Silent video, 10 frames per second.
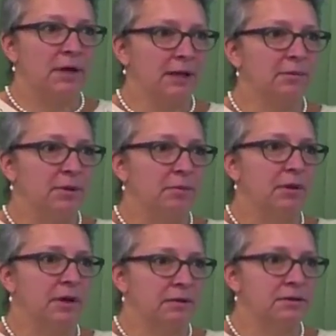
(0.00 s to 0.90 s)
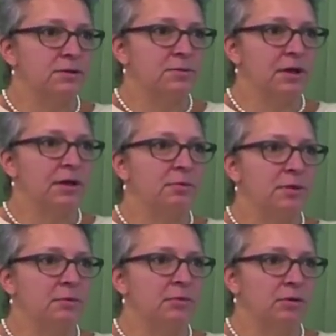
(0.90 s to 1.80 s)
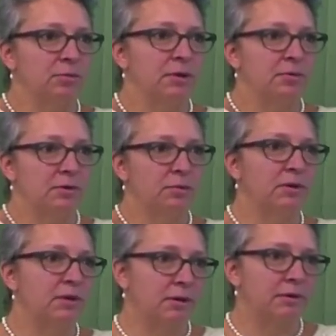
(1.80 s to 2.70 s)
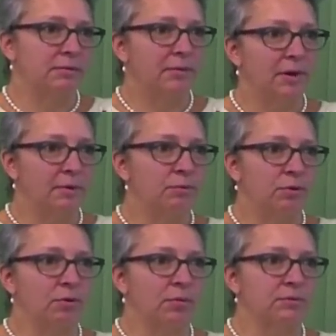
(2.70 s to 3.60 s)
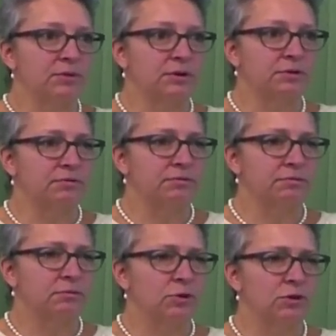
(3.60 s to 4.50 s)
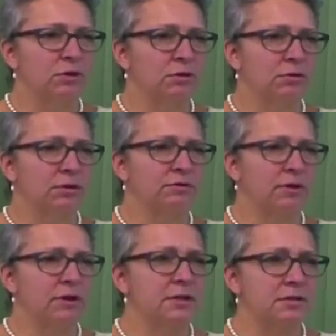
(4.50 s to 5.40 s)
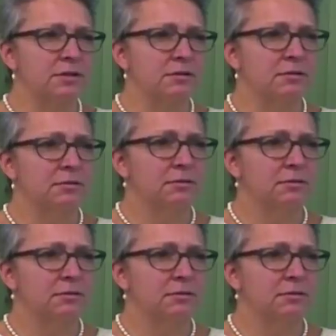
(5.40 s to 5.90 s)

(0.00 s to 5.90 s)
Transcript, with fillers: other people like dysmelie people or people with limb problems, defiances.